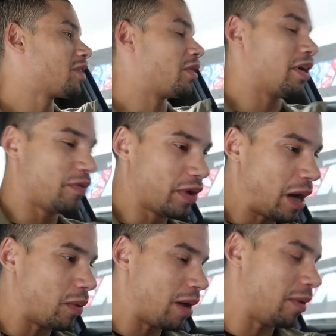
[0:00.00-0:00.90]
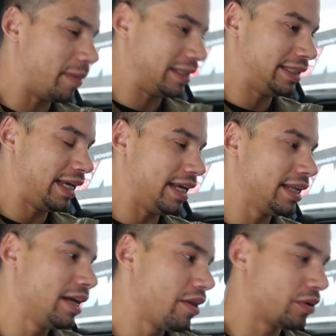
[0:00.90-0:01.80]
I think I figured out where I want my seat.
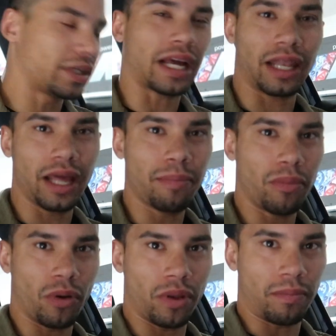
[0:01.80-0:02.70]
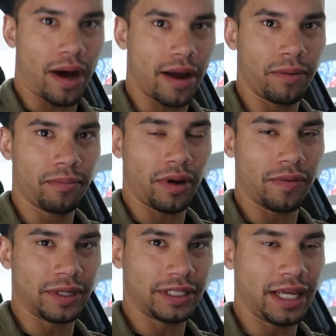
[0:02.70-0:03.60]
There's like a lip on the bottom
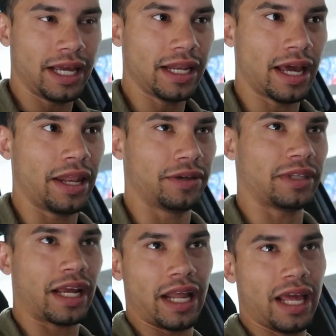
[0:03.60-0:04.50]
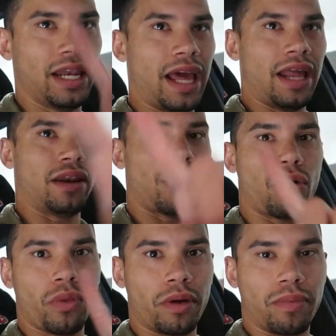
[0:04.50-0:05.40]
of the seat, and there's like an indent
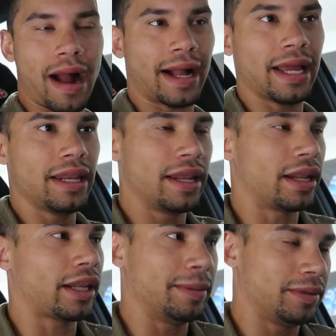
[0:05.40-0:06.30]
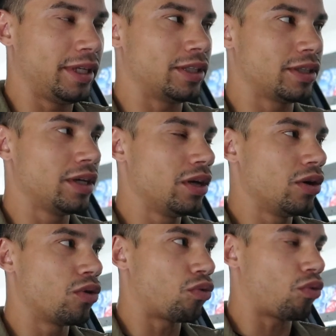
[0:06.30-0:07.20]
on the bracket, and the lip sits
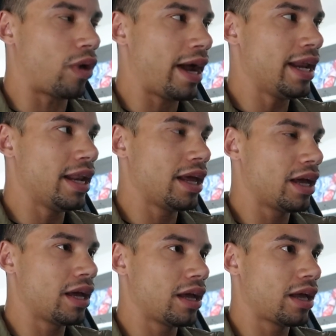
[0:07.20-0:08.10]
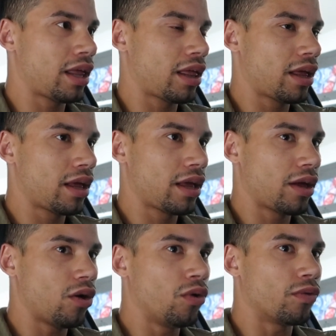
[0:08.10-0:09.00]
right
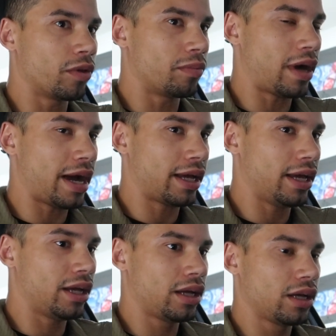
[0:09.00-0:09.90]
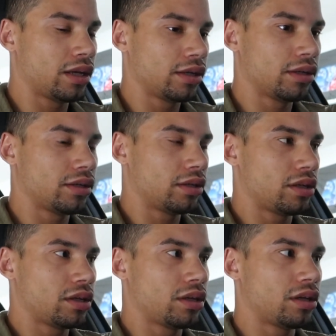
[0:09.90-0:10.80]
over the bracket.
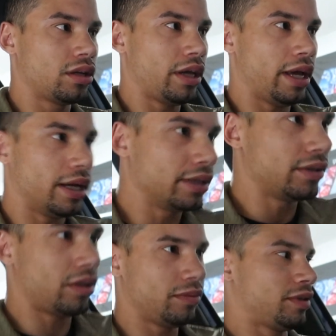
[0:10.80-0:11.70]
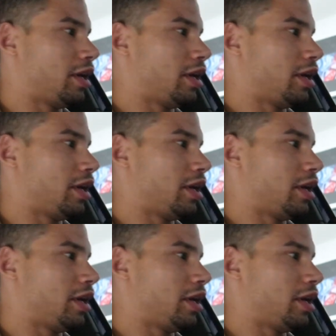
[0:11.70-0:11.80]
Yeah, so I'm just